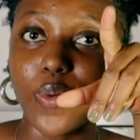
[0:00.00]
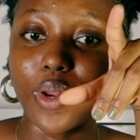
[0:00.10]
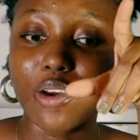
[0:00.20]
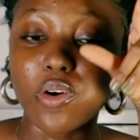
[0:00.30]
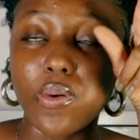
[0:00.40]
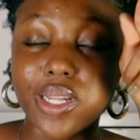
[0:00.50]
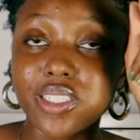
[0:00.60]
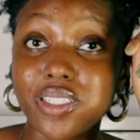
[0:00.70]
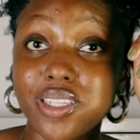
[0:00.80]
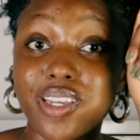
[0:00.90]
when I for
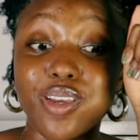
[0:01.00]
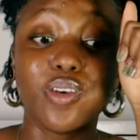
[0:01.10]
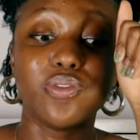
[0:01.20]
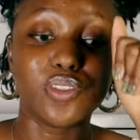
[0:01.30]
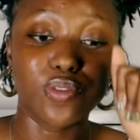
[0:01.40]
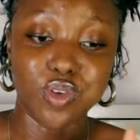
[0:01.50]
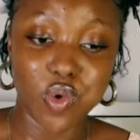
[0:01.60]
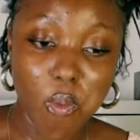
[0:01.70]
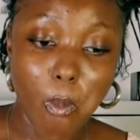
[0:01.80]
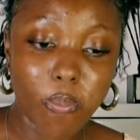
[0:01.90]
watch till the end of this
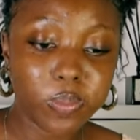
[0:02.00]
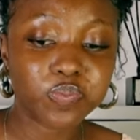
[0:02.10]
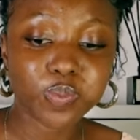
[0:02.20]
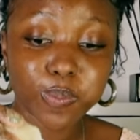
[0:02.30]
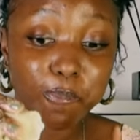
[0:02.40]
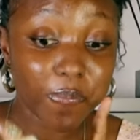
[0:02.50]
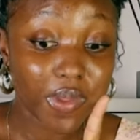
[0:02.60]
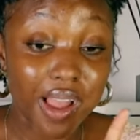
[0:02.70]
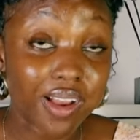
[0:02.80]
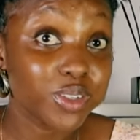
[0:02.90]
video,
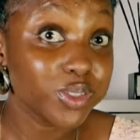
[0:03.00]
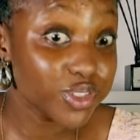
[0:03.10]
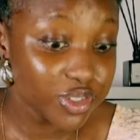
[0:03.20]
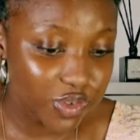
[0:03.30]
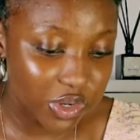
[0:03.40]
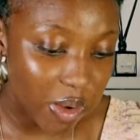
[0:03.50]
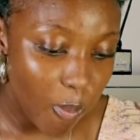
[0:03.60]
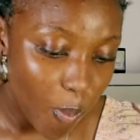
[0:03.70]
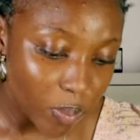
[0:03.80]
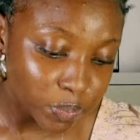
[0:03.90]
I got good news for
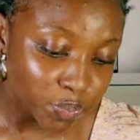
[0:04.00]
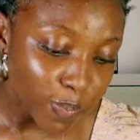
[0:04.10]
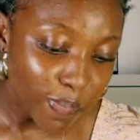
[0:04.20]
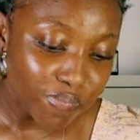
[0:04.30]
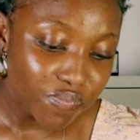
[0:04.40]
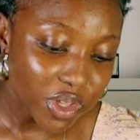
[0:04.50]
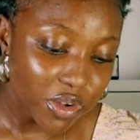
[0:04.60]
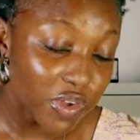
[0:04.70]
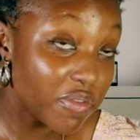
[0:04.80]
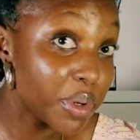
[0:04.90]
now.
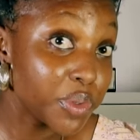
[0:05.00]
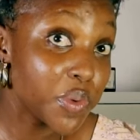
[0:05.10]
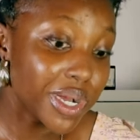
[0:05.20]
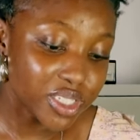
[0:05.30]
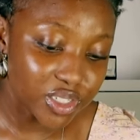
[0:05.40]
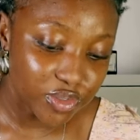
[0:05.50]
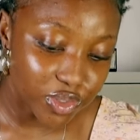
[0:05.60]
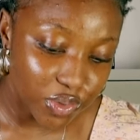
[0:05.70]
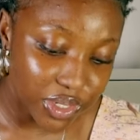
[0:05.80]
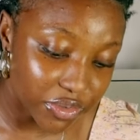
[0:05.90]
Everybody will watch this
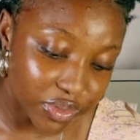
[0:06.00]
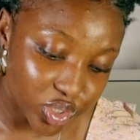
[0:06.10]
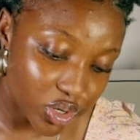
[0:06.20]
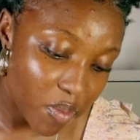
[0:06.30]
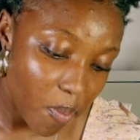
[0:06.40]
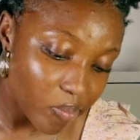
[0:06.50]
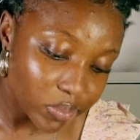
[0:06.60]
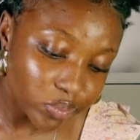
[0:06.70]
video with their feet on.